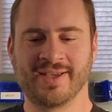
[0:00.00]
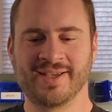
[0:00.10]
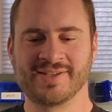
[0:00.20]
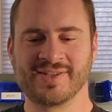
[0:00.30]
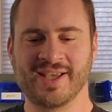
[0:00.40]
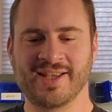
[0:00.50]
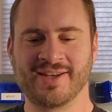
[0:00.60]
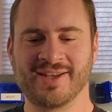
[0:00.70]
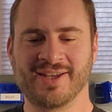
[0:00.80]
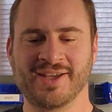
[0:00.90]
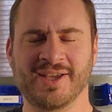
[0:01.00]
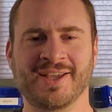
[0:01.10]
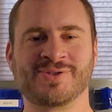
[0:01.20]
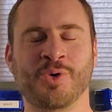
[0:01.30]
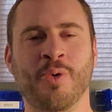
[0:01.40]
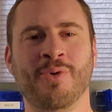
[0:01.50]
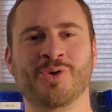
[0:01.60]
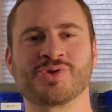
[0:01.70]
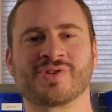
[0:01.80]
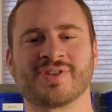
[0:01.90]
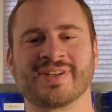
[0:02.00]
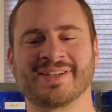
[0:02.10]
is that it's almost